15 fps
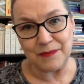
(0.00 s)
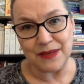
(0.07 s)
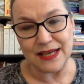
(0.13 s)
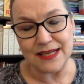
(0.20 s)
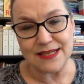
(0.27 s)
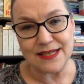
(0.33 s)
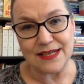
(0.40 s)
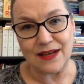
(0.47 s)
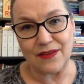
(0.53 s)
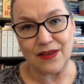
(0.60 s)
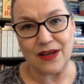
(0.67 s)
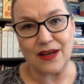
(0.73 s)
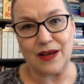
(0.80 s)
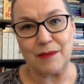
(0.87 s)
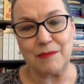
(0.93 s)
is
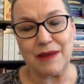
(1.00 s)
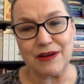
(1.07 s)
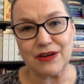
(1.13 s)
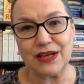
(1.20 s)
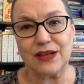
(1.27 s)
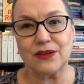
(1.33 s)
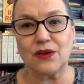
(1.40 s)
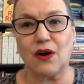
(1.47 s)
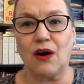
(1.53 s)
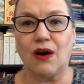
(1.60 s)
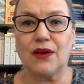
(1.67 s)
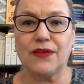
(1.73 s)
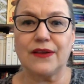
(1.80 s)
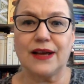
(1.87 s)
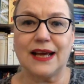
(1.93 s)
another American
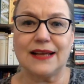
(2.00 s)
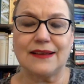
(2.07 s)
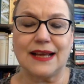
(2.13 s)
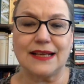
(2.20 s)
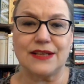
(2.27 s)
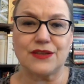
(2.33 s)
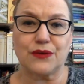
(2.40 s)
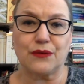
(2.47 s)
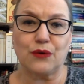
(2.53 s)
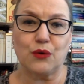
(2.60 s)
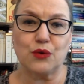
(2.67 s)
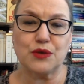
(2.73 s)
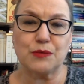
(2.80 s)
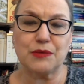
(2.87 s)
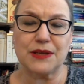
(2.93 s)
author, and that is, of
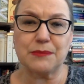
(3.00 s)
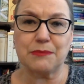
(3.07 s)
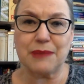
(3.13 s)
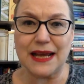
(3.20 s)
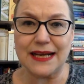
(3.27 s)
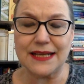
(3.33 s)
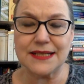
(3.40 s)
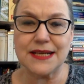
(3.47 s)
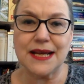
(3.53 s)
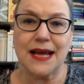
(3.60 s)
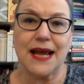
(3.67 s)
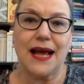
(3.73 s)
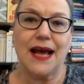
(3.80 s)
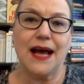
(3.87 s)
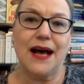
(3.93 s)
course, Britt Bennett
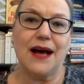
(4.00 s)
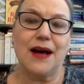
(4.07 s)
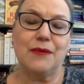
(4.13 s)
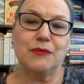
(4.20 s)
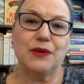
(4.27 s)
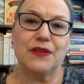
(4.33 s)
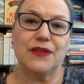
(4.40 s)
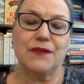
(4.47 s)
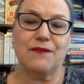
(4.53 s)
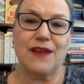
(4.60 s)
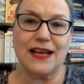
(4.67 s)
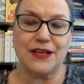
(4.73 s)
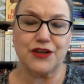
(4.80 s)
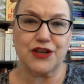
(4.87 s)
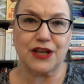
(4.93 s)
with The
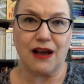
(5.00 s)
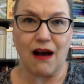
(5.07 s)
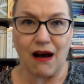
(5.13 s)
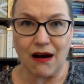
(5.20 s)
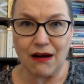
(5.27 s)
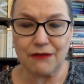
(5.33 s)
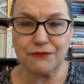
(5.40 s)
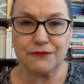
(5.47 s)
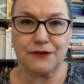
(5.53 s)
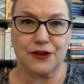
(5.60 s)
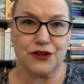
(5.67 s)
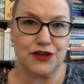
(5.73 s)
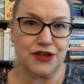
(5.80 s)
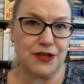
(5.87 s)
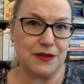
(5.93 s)
Vanishing Half.
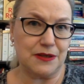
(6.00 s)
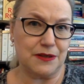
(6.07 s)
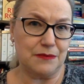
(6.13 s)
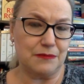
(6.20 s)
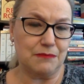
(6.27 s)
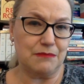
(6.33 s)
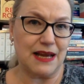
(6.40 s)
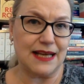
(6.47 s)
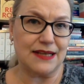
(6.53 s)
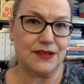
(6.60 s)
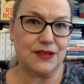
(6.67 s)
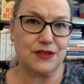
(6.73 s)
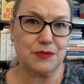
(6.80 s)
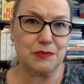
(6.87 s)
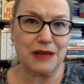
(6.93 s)
She made
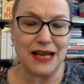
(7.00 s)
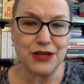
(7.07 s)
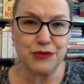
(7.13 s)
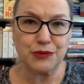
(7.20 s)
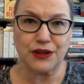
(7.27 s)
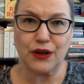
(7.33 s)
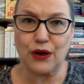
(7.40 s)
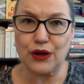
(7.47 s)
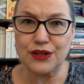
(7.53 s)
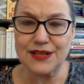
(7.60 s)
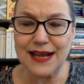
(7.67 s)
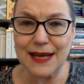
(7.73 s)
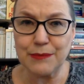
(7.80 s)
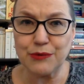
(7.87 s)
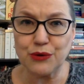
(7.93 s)
a splash with her
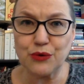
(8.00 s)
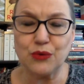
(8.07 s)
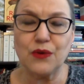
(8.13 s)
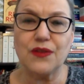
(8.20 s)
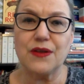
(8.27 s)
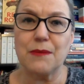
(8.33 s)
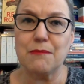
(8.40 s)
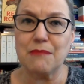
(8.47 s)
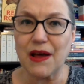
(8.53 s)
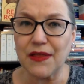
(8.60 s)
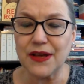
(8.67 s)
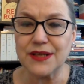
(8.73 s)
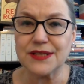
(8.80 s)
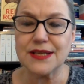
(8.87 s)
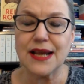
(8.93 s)
debut, The
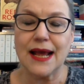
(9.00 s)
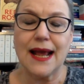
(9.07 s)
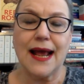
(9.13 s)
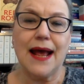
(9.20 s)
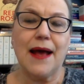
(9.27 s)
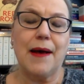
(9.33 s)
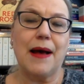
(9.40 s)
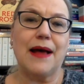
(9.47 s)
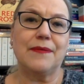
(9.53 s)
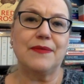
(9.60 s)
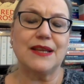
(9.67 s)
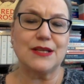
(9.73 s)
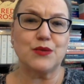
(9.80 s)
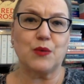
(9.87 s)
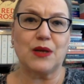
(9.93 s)
Mothers, and
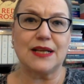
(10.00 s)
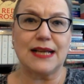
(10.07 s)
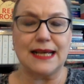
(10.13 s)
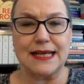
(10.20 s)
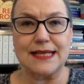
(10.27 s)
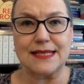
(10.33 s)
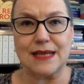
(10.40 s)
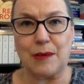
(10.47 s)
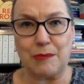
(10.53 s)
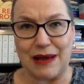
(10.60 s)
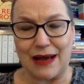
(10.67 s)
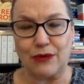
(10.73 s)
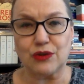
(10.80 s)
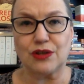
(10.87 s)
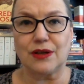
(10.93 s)
this one is
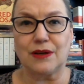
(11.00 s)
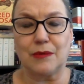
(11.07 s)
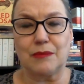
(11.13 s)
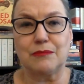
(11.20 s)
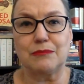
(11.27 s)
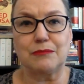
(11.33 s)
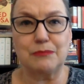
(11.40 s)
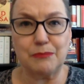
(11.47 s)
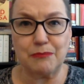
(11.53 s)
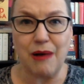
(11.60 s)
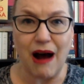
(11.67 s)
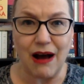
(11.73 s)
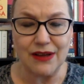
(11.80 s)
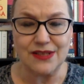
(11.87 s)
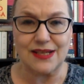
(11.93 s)
about
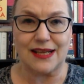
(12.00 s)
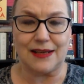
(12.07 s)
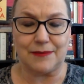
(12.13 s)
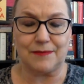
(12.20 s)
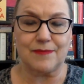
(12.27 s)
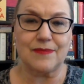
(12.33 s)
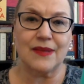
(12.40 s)
passing,